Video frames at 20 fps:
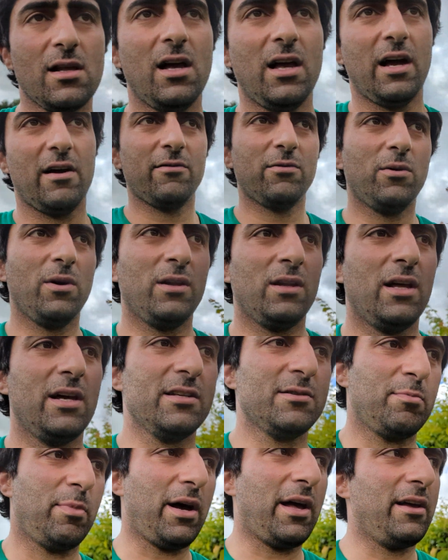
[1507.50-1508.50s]
have one
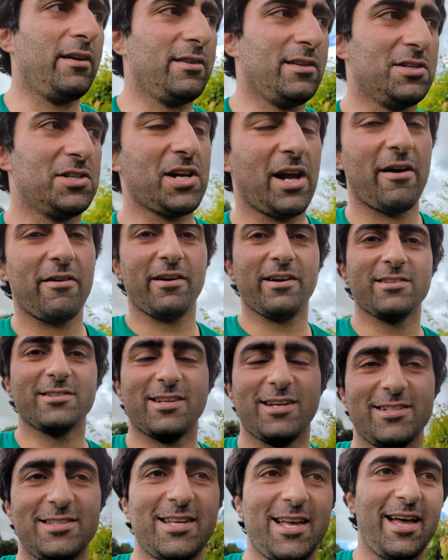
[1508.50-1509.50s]
last bite of the cherry, as
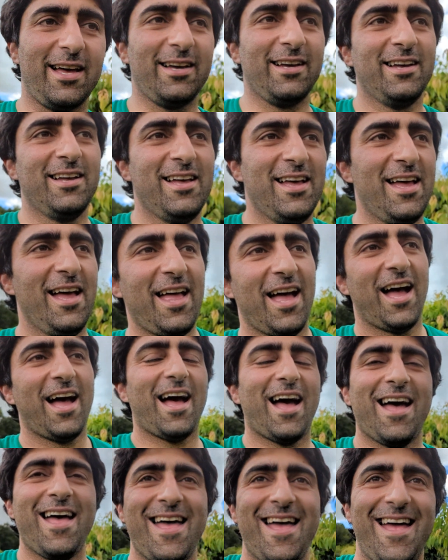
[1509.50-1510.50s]
they say,
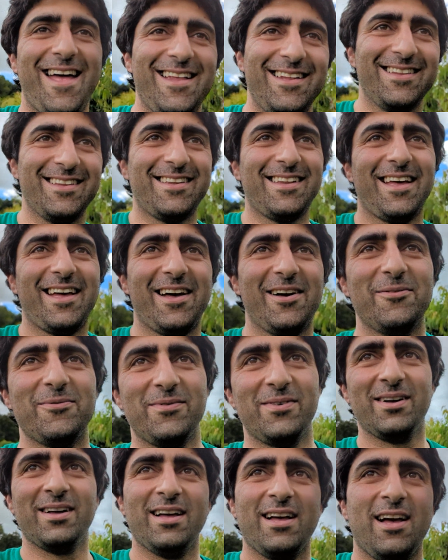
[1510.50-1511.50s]
and
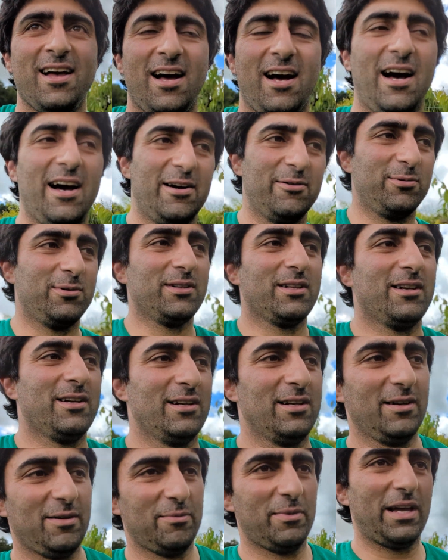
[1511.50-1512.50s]
I will
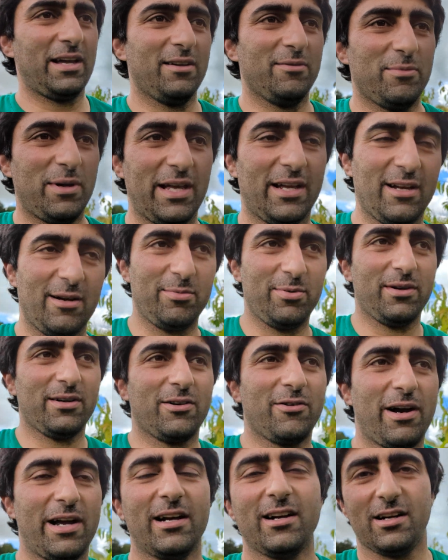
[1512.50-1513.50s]
make up a
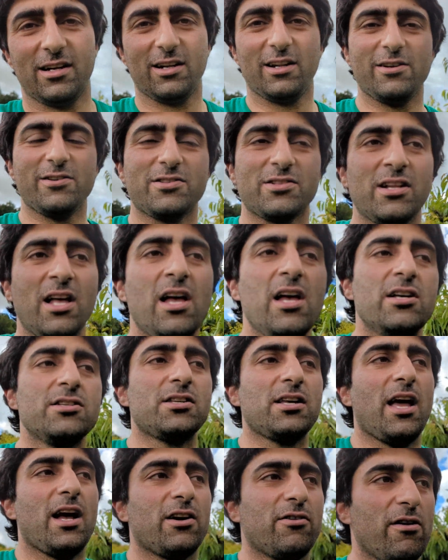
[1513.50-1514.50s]
great conclusion. So
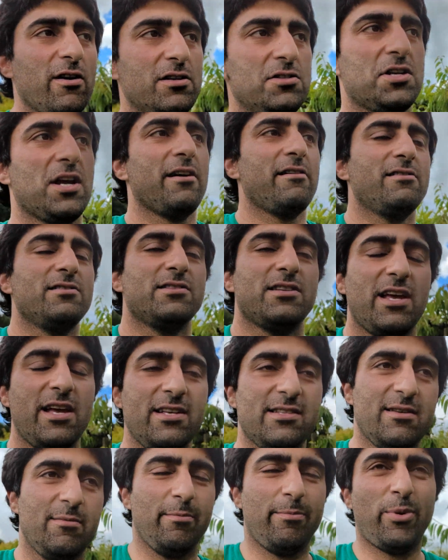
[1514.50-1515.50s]
yeah, growing cherries
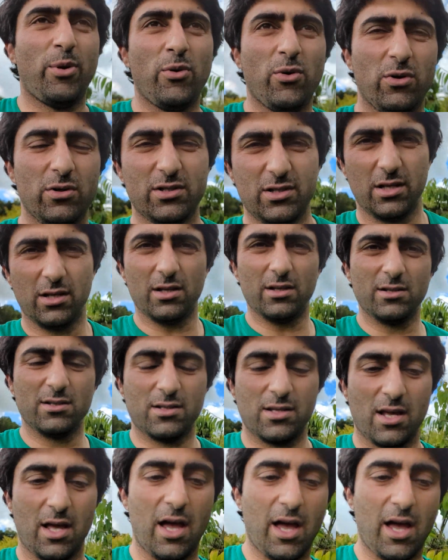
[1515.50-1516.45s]
is important